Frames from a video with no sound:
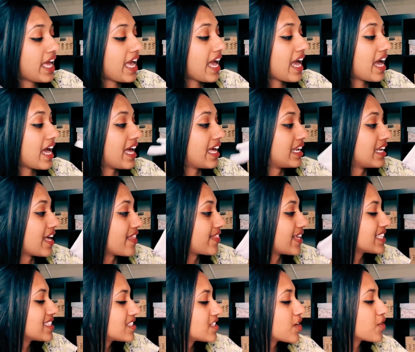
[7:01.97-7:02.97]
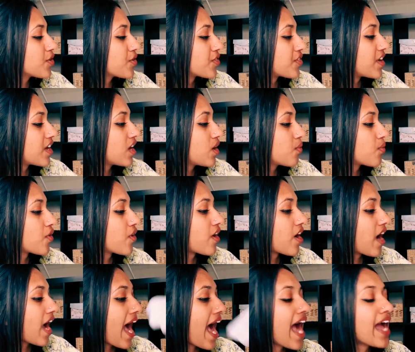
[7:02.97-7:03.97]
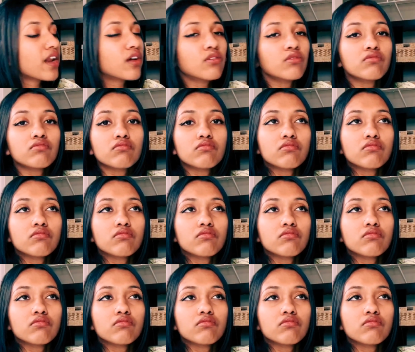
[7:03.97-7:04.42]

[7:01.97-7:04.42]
And that's another thing where I